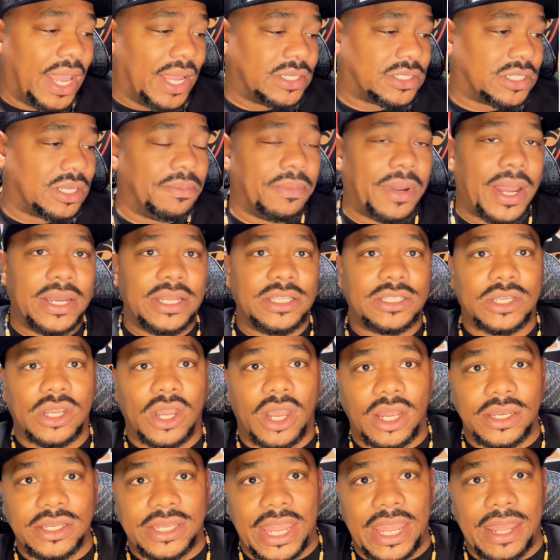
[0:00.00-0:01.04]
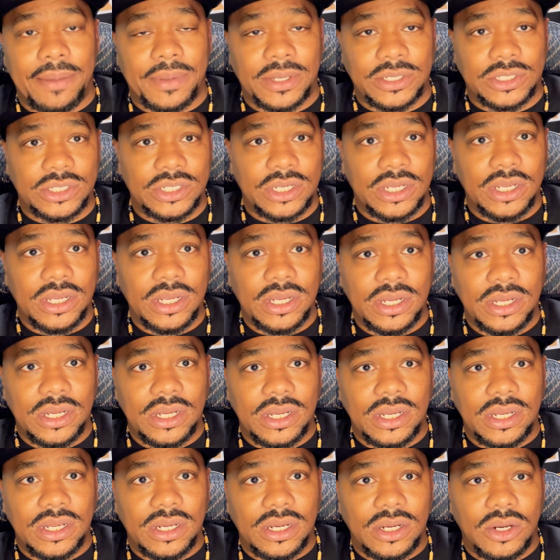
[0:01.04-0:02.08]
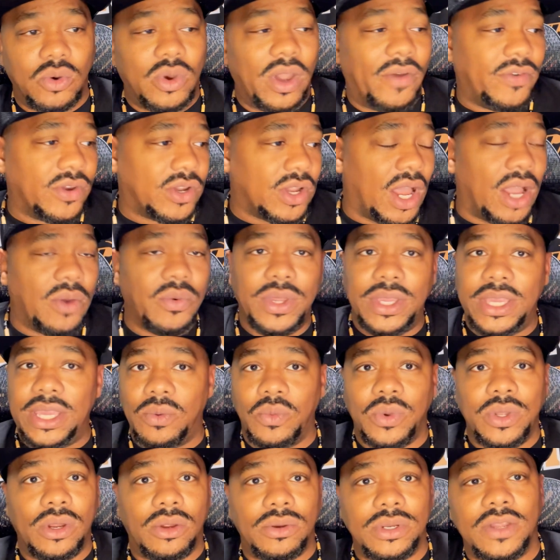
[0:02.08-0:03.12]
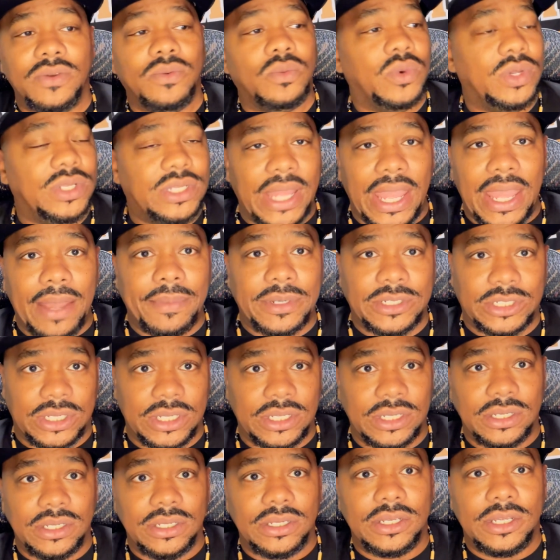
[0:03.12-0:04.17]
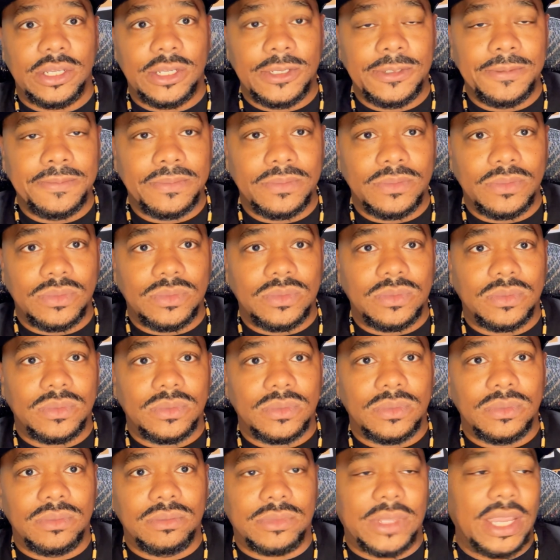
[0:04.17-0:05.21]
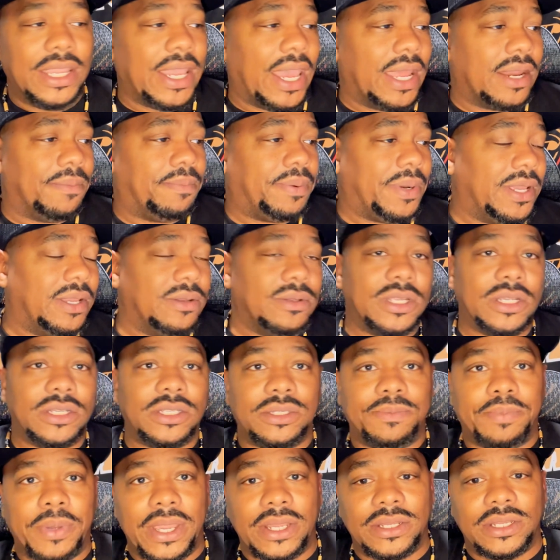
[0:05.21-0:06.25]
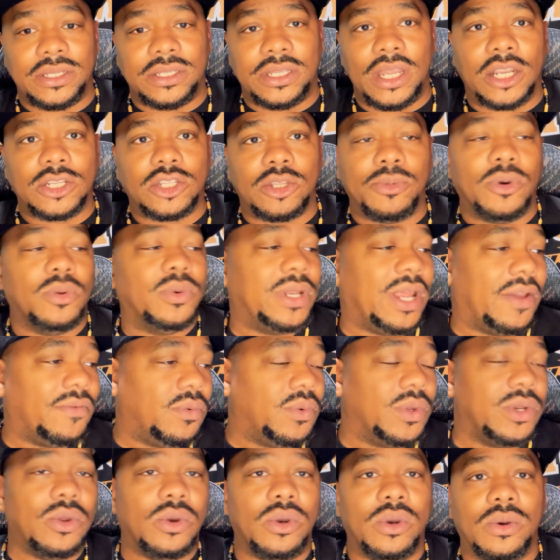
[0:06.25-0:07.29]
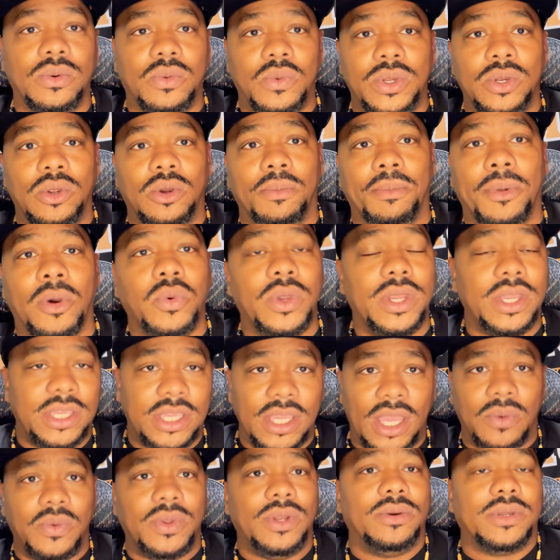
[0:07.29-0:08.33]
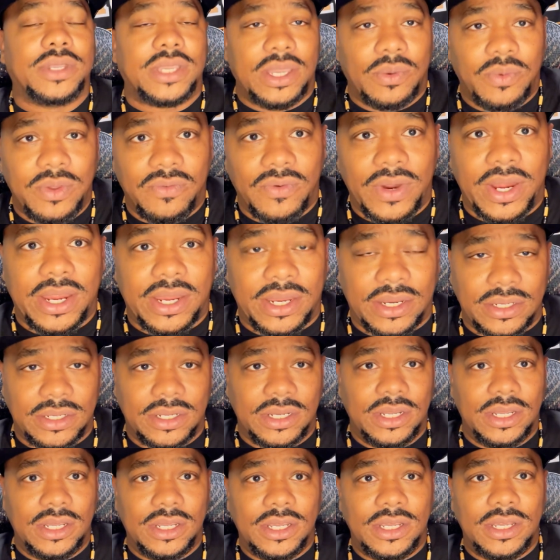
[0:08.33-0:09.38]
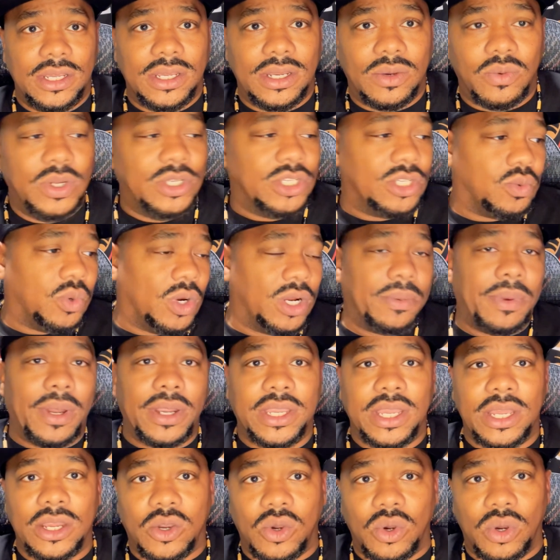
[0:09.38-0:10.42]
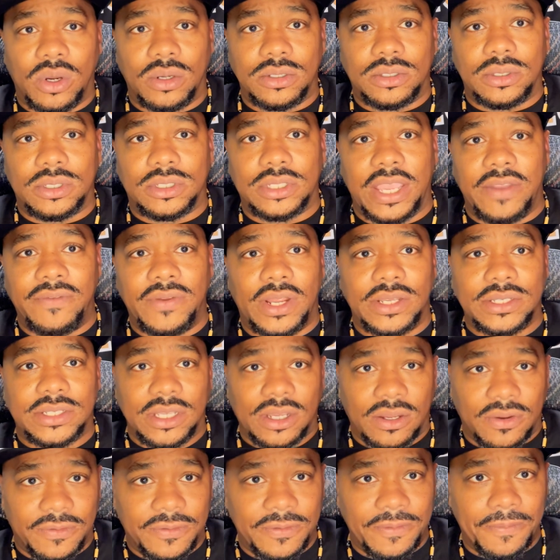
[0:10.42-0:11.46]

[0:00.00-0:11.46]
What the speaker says: somebody's car damaged. Whoever car we hit, we don't know. We damaged it. They got to pay a deductible. Whatever went on. But we're young. We don't care. We ran. We just worried about getting caught, saving ourselves.